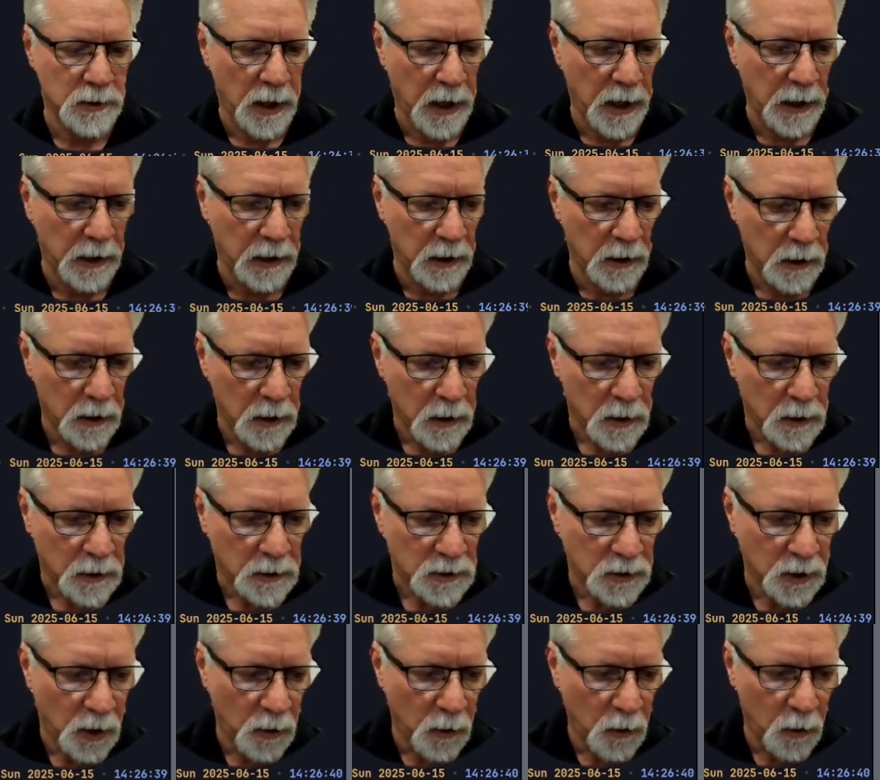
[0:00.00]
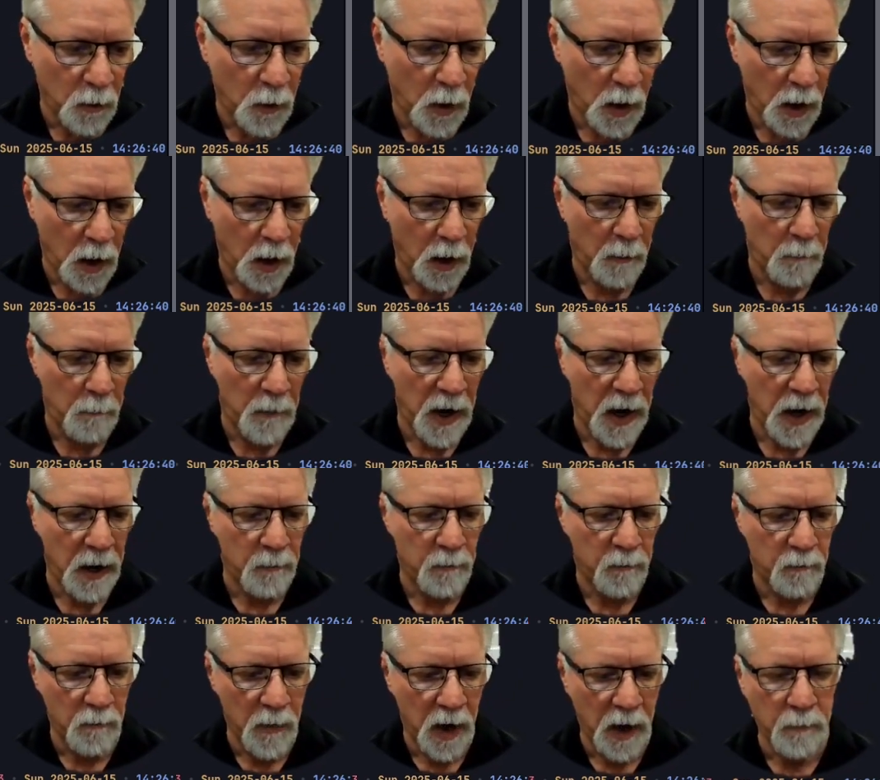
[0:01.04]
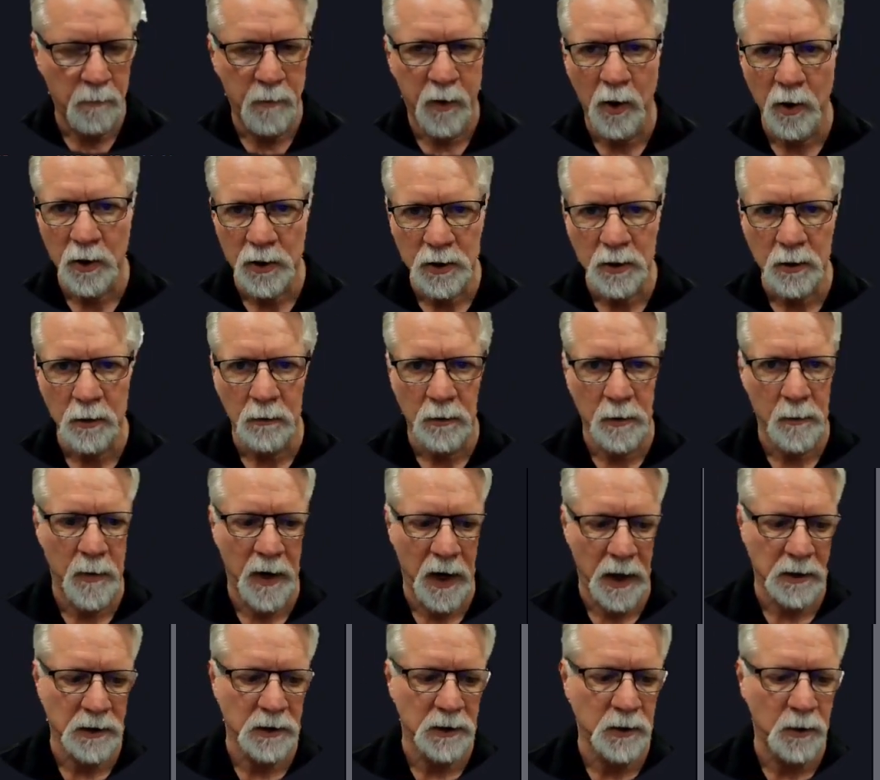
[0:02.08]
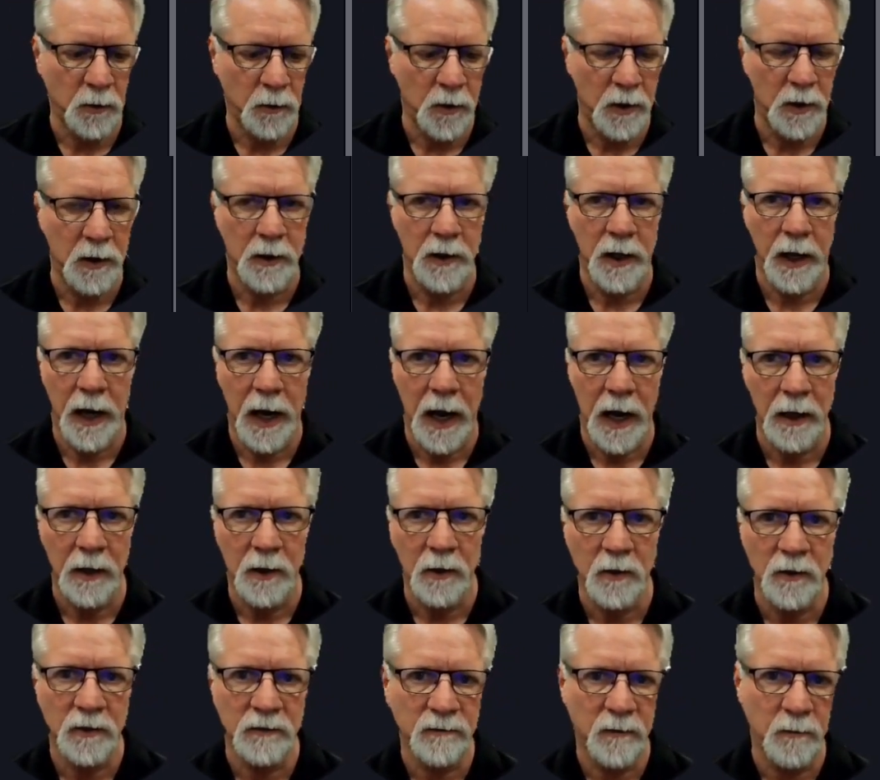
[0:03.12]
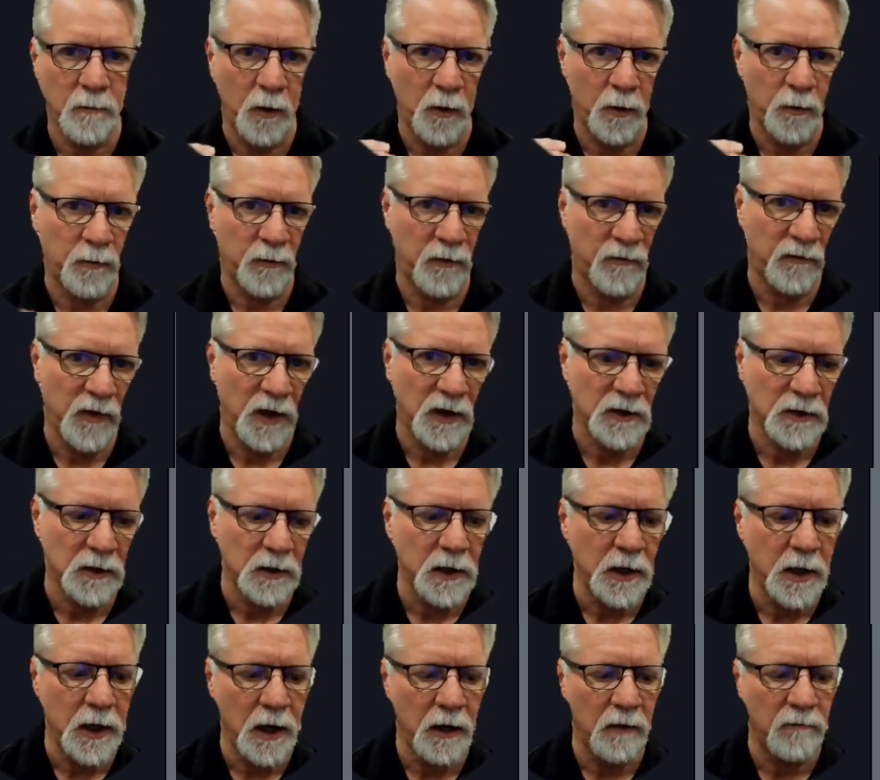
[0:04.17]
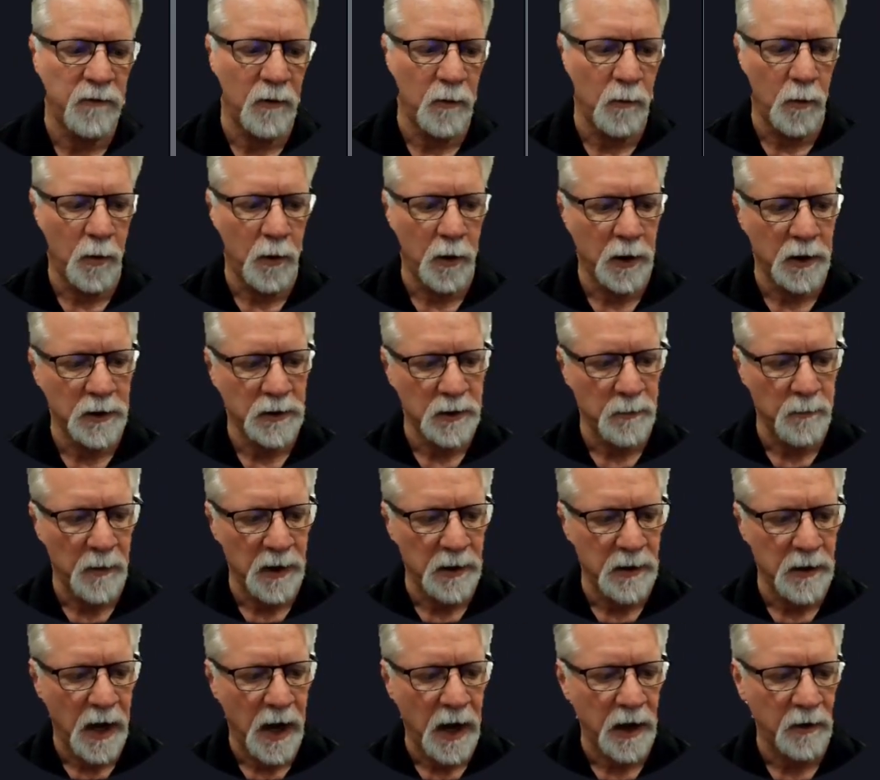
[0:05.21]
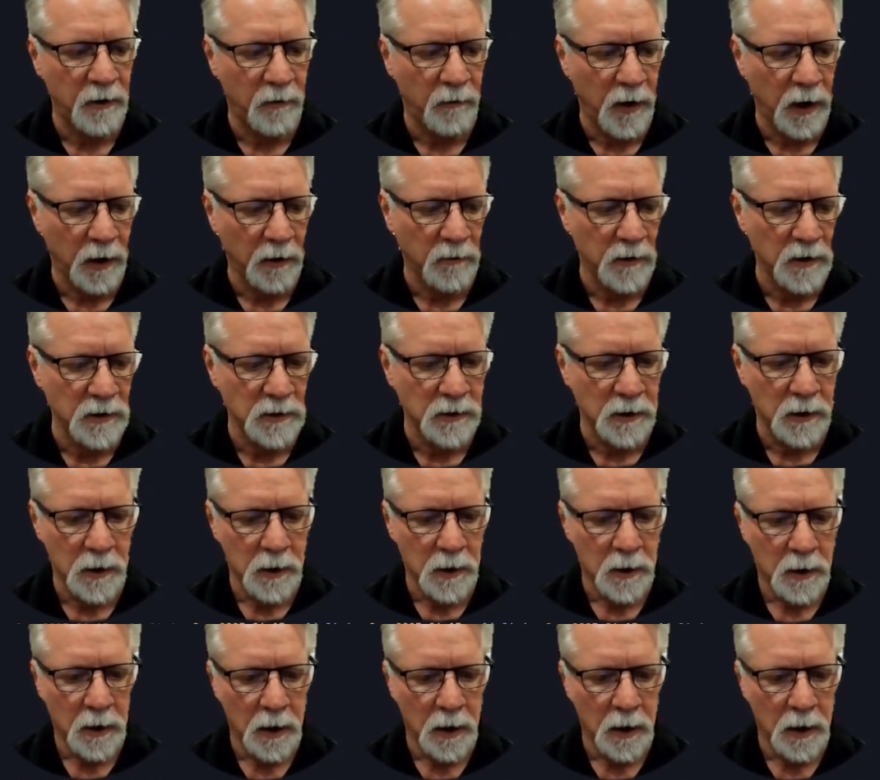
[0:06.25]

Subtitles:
like. So my personal repository that I use for both professionally and for work is in my dot directories.